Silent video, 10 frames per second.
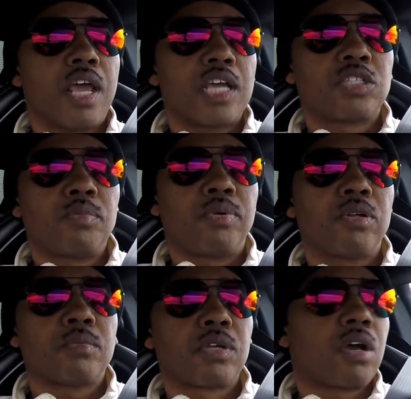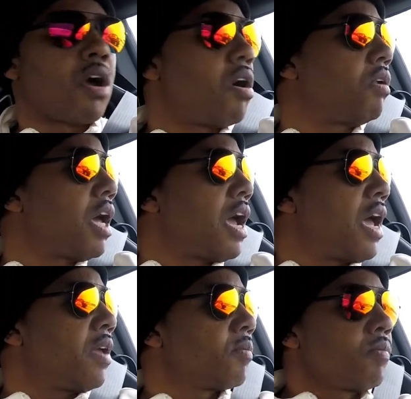I actually pulled up the car
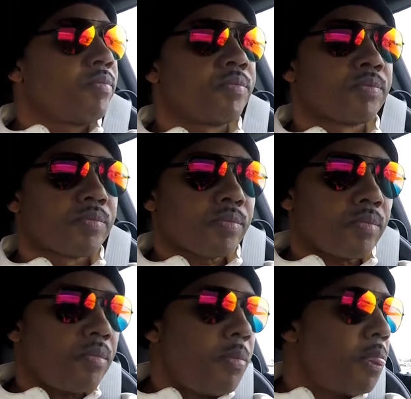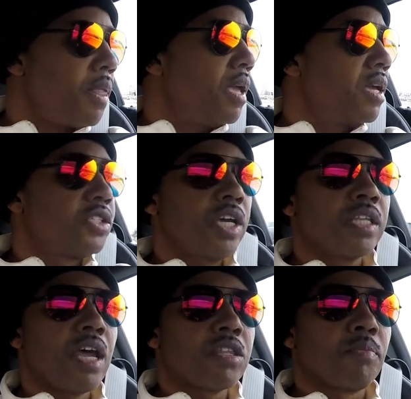online, checked
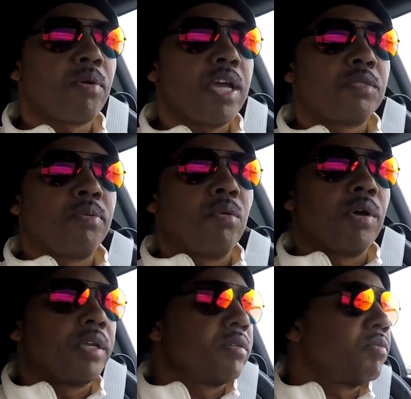out the price point.